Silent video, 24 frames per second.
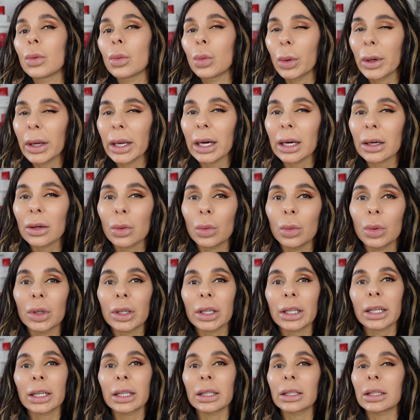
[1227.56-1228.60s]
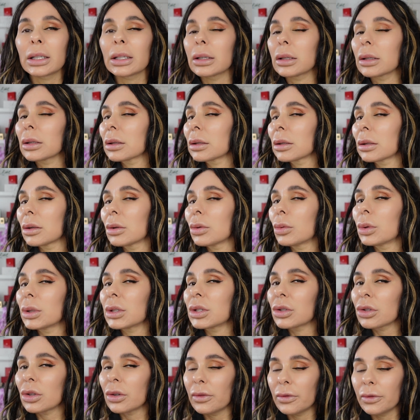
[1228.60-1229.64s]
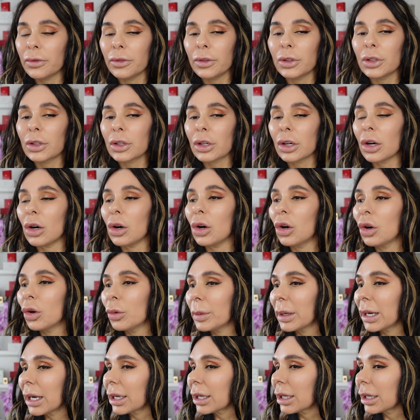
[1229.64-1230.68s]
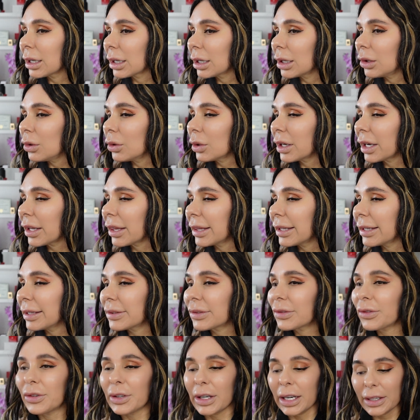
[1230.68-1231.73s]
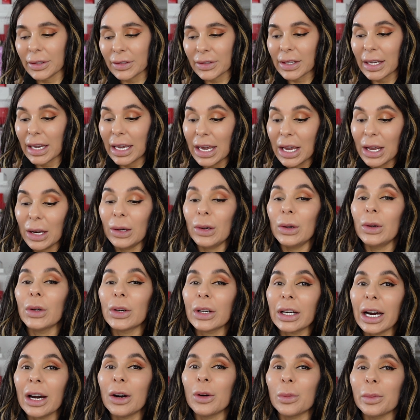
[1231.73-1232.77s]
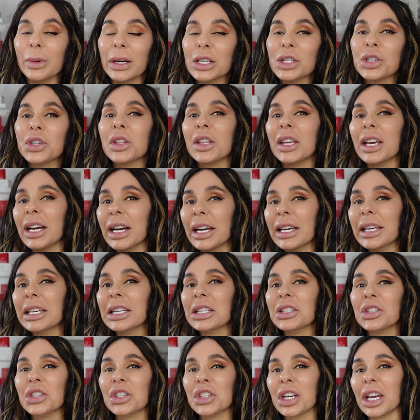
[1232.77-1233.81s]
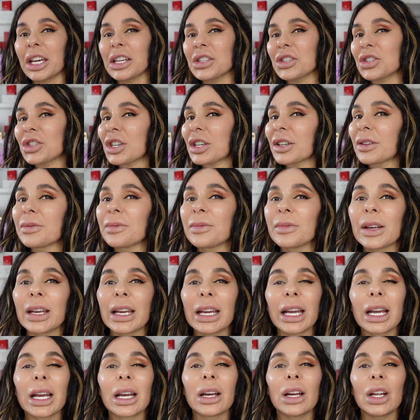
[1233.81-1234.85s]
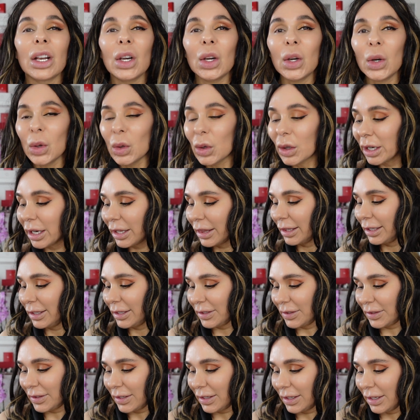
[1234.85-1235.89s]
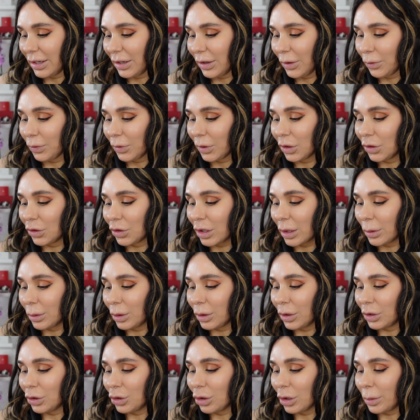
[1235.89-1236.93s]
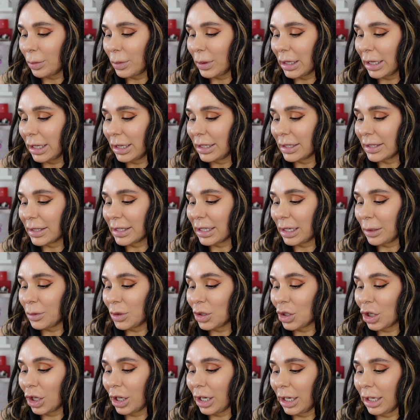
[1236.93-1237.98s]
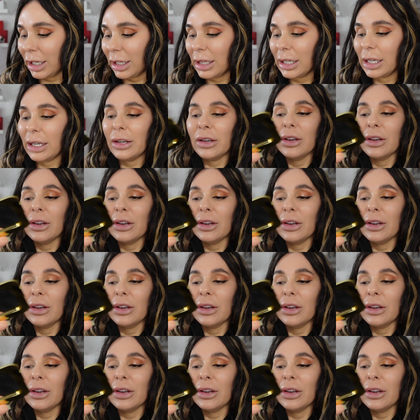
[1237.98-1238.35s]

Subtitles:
we are working with Tom Ford, oh my, look at this, friends. Look how much the eye can change. Look at this. So I'm going to apply the same shade